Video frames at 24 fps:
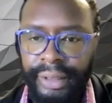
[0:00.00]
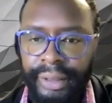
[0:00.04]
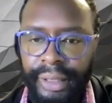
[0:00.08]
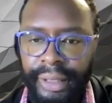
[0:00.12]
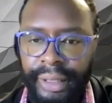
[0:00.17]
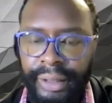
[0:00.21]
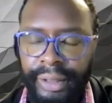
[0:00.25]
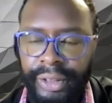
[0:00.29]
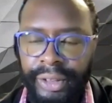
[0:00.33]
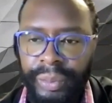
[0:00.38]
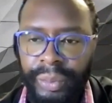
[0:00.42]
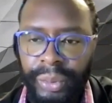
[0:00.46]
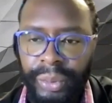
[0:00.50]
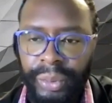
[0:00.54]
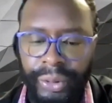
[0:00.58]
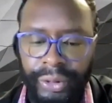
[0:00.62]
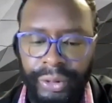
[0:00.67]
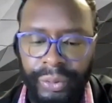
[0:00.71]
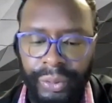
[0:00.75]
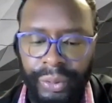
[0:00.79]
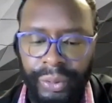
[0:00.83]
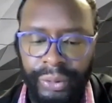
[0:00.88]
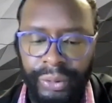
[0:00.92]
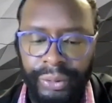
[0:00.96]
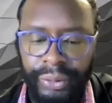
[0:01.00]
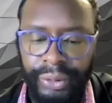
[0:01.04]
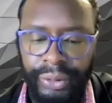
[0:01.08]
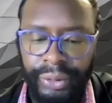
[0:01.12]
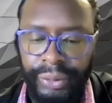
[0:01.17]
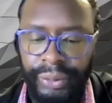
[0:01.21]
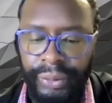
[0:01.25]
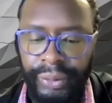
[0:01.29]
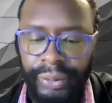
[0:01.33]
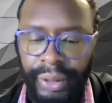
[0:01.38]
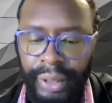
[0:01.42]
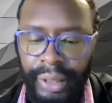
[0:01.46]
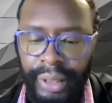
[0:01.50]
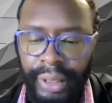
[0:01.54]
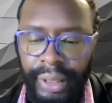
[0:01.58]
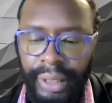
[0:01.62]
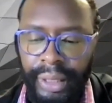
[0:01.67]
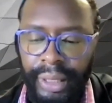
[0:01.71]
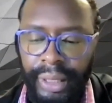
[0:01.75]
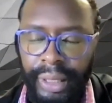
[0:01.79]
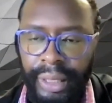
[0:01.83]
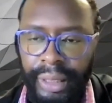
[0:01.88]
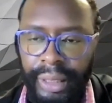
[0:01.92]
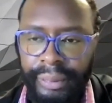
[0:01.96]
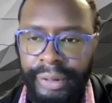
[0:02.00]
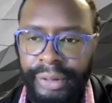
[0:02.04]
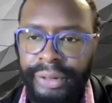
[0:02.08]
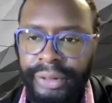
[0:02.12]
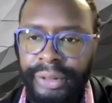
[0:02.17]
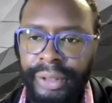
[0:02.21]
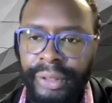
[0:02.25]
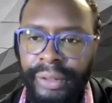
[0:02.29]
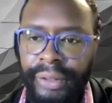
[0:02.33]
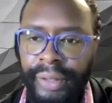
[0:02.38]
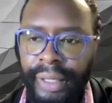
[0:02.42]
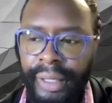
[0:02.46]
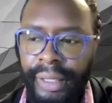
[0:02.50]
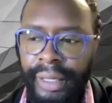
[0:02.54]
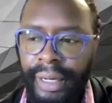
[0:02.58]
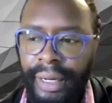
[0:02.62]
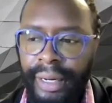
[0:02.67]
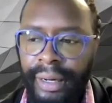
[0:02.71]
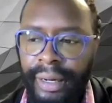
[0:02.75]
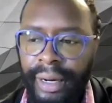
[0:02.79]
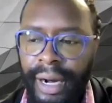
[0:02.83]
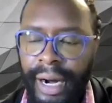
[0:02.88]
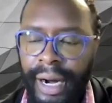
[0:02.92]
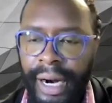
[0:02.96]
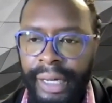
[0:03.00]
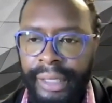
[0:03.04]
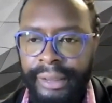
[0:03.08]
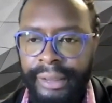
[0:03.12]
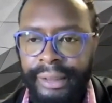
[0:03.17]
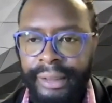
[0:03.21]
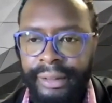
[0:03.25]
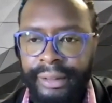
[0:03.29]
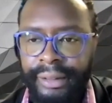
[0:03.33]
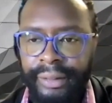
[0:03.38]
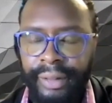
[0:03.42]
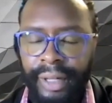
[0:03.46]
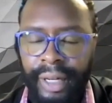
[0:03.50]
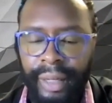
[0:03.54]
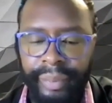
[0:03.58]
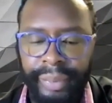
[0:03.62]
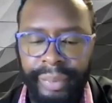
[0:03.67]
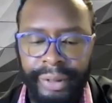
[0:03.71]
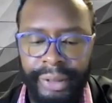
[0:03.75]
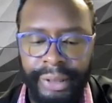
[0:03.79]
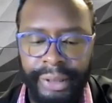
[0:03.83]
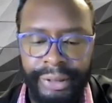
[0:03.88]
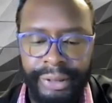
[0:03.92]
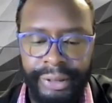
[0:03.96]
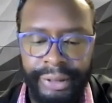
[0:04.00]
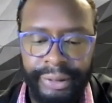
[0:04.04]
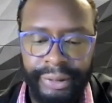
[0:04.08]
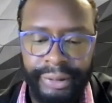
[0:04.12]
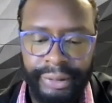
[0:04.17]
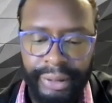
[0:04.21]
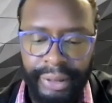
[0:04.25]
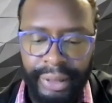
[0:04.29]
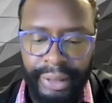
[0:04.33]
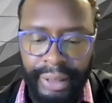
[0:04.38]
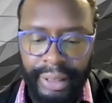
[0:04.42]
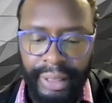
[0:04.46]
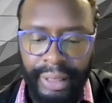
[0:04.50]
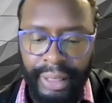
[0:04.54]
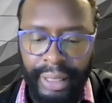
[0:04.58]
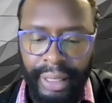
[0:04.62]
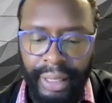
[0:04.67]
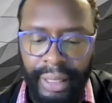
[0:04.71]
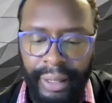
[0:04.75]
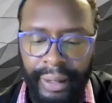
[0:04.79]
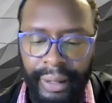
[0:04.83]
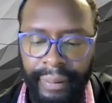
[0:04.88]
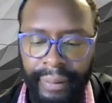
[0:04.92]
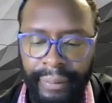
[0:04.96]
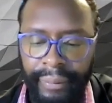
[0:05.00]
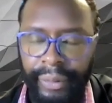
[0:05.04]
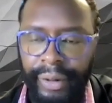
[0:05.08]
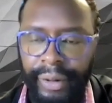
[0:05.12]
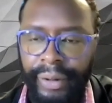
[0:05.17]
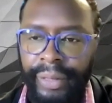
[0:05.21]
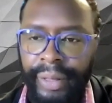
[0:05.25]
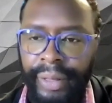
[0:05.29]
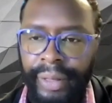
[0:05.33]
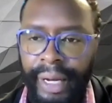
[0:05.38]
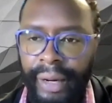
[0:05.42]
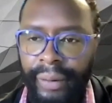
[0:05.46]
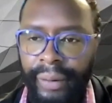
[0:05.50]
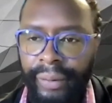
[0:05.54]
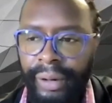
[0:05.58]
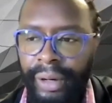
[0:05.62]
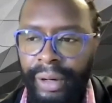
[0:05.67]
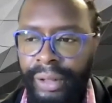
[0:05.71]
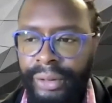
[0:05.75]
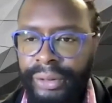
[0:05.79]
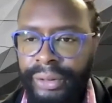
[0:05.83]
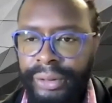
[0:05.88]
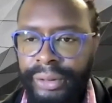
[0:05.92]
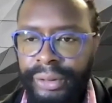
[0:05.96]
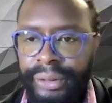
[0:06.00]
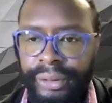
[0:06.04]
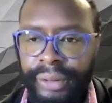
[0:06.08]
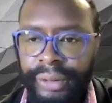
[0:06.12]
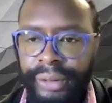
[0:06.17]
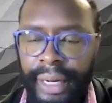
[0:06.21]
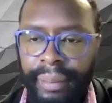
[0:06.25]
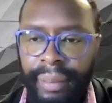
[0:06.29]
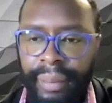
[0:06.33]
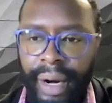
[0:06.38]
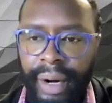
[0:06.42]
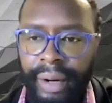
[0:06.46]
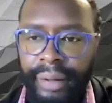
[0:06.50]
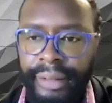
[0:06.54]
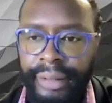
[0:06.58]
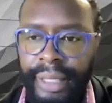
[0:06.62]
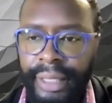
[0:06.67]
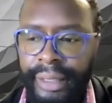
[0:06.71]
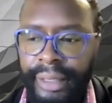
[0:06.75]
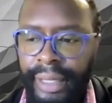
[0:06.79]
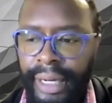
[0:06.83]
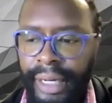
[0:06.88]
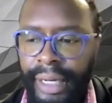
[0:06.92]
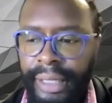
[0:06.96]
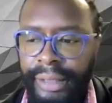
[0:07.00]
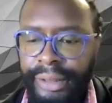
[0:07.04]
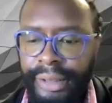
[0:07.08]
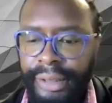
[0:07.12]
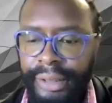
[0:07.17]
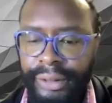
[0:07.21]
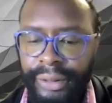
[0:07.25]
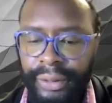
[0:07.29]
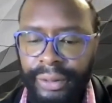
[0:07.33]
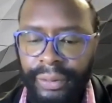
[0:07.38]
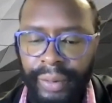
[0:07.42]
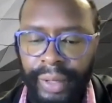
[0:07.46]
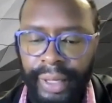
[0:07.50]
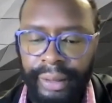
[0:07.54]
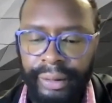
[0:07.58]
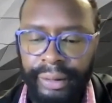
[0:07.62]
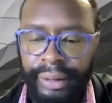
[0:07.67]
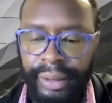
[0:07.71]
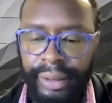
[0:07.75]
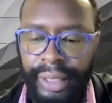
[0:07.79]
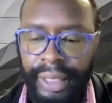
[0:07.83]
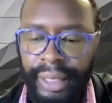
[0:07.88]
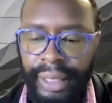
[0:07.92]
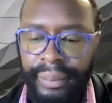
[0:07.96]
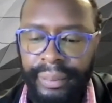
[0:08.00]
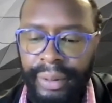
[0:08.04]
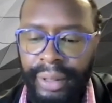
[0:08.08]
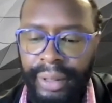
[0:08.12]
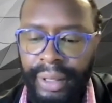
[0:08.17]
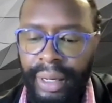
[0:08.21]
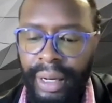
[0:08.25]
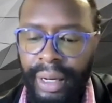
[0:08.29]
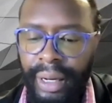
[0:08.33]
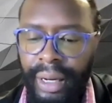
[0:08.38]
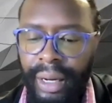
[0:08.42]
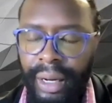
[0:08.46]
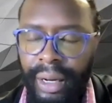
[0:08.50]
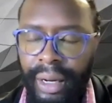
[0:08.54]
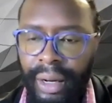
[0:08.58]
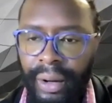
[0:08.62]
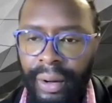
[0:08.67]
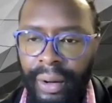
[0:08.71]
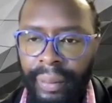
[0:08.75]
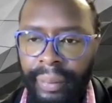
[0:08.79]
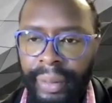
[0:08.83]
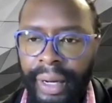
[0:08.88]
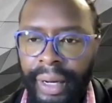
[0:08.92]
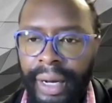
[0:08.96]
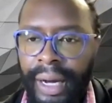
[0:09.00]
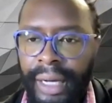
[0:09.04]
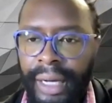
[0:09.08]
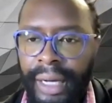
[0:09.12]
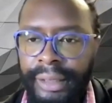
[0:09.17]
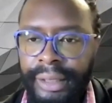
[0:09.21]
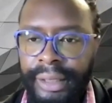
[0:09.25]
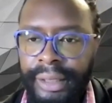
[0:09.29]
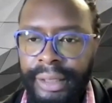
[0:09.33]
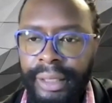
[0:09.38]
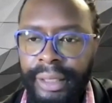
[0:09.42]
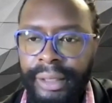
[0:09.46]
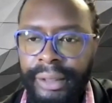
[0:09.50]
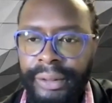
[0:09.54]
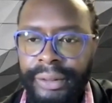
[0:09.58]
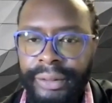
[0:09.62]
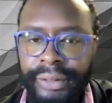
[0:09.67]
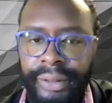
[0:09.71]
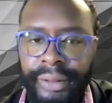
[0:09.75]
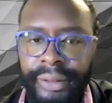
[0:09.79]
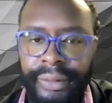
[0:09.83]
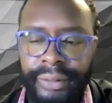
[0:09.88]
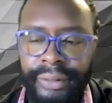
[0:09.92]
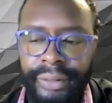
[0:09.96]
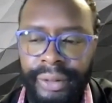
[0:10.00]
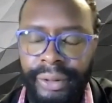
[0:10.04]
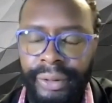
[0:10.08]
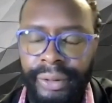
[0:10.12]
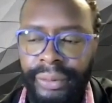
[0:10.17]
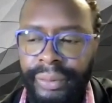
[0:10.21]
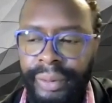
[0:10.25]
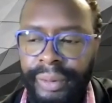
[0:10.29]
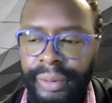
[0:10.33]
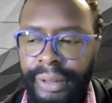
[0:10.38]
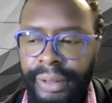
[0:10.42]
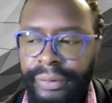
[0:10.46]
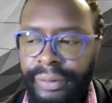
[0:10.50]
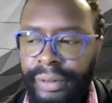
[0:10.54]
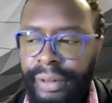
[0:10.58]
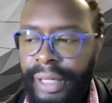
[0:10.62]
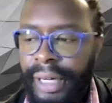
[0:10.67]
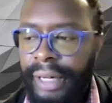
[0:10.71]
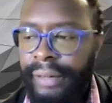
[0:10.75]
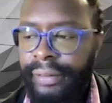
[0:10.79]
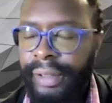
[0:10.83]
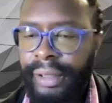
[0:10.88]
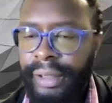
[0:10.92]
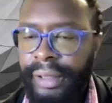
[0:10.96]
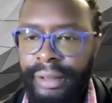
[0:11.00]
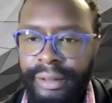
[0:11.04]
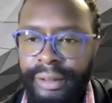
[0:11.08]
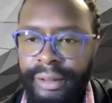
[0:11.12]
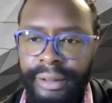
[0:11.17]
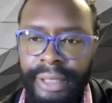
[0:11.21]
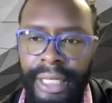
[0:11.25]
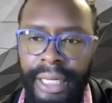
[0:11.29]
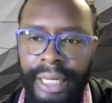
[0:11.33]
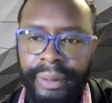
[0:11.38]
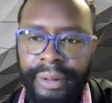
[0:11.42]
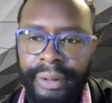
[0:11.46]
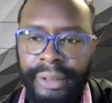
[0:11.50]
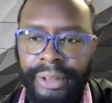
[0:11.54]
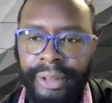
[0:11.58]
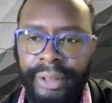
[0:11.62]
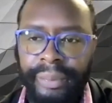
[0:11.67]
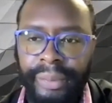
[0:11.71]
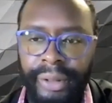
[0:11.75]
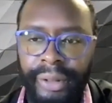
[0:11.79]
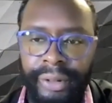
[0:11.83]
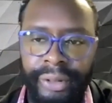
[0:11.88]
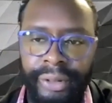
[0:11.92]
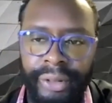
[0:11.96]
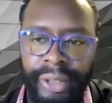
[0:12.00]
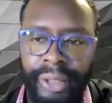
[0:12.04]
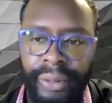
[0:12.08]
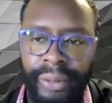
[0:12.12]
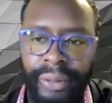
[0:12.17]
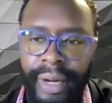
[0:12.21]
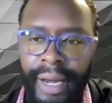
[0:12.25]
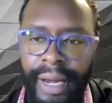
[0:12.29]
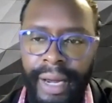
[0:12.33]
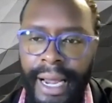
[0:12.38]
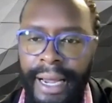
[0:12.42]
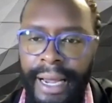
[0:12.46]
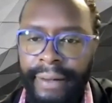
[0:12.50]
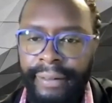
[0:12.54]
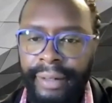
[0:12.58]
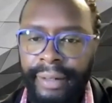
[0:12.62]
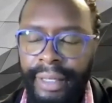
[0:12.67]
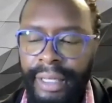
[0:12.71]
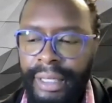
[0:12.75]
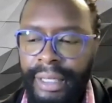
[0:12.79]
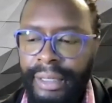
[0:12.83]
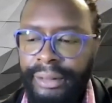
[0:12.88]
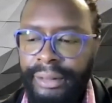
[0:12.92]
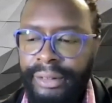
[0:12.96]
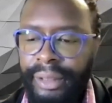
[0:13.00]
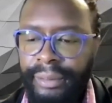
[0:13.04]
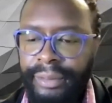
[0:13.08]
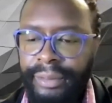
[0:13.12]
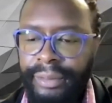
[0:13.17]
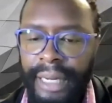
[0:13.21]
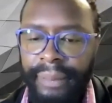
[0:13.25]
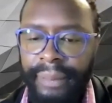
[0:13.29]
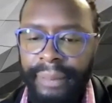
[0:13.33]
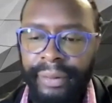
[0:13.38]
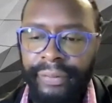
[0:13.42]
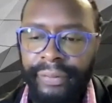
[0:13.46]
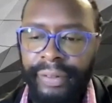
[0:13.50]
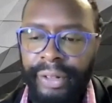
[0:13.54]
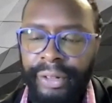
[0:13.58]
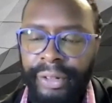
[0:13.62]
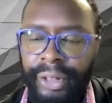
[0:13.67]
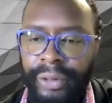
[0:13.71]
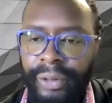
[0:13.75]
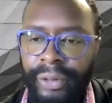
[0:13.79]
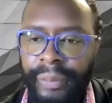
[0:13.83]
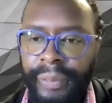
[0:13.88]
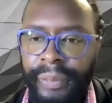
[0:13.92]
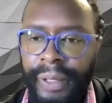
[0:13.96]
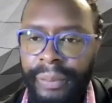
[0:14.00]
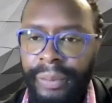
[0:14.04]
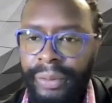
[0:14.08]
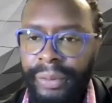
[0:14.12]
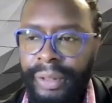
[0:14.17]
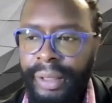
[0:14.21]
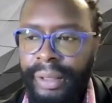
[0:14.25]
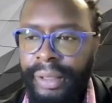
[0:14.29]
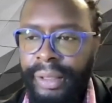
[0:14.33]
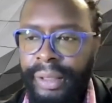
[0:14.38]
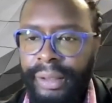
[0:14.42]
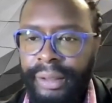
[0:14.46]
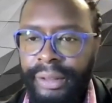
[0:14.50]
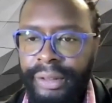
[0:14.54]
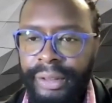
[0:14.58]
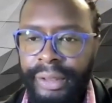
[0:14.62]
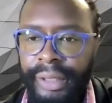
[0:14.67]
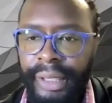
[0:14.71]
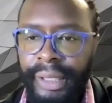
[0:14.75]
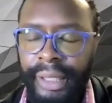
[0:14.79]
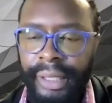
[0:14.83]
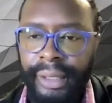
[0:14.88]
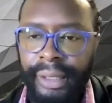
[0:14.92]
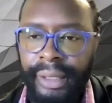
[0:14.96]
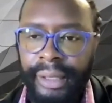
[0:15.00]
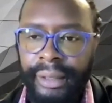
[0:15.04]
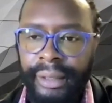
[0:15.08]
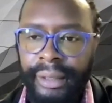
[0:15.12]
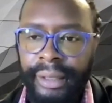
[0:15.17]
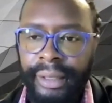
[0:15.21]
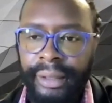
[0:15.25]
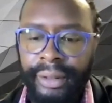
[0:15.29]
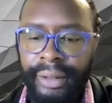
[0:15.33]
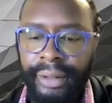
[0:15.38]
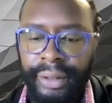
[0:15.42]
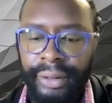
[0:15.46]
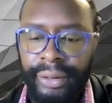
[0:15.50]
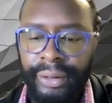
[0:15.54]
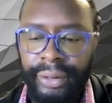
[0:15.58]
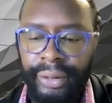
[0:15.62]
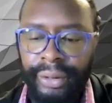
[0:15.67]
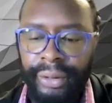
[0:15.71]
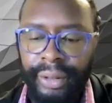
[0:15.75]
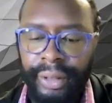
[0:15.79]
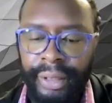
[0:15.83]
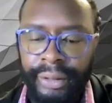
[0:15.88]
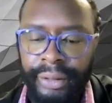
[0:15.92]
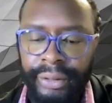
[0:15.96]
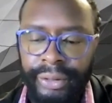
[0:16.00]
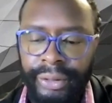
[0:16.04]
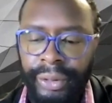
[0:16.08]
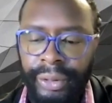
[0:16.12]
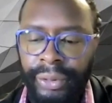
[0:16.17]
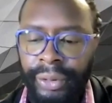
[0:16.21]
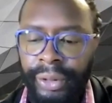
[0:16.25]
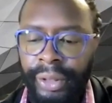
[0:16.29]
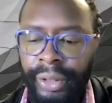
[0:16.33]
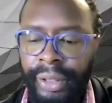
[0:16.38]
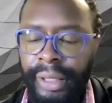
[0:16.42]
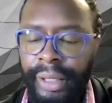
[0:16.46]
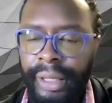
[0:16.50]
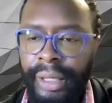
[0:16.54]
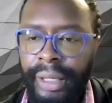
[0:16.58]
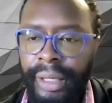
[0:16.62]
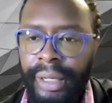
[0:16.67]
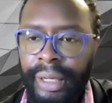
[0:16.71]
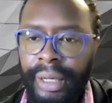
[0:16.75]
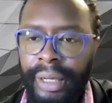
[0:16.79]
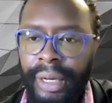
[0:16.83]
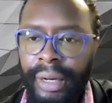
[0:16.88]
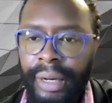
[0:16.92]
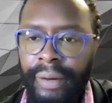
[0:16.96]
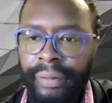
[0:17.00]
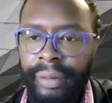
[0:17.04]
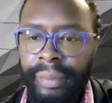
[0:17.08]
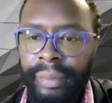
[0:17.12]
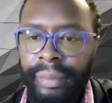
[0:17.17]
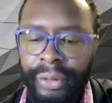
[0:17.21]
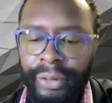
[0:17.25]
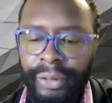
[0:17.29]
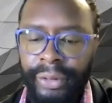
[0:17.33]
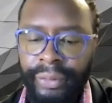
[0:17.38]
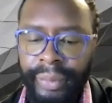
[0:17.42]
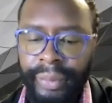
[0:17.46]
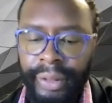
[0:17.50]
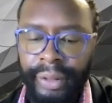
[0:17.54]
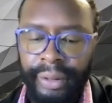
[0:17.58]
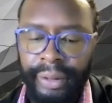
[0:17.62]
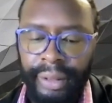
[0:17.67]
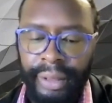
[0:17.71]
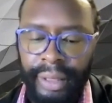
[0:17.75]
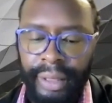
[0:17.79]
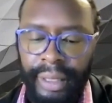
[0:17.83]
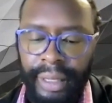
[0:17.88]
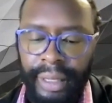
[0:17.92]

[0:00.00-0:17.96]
in the sports world too, just to create a higher sense of competition. With that, we also use like modern technology as a way to keep the content inclusive. So for every type of disability, we have some type of feature where people can understand and hear the story of the movement.